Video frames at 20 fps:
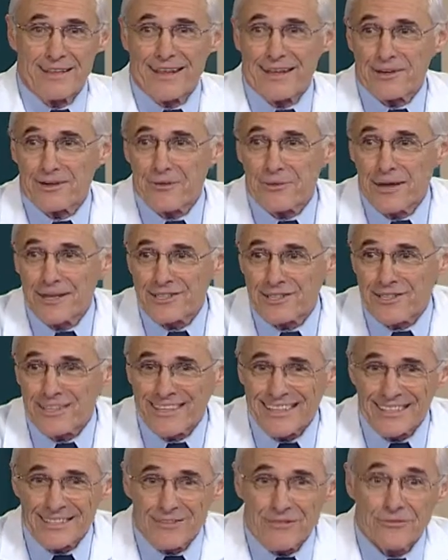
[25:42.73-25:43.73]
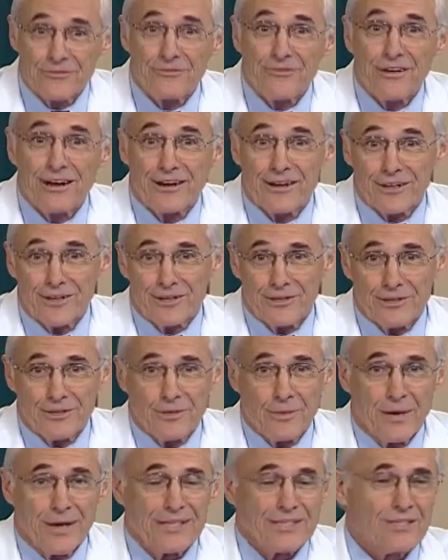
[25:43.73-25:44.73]
that question. It's a very good
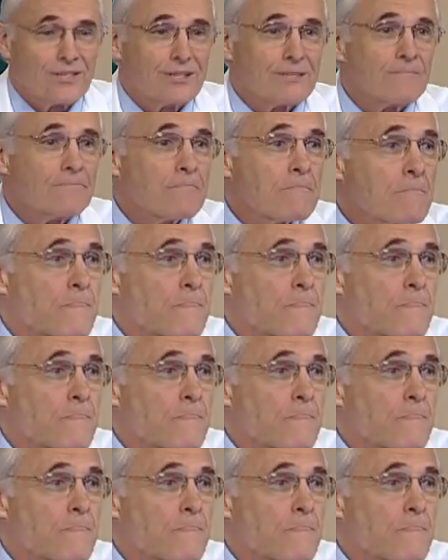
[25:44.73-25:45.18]
question.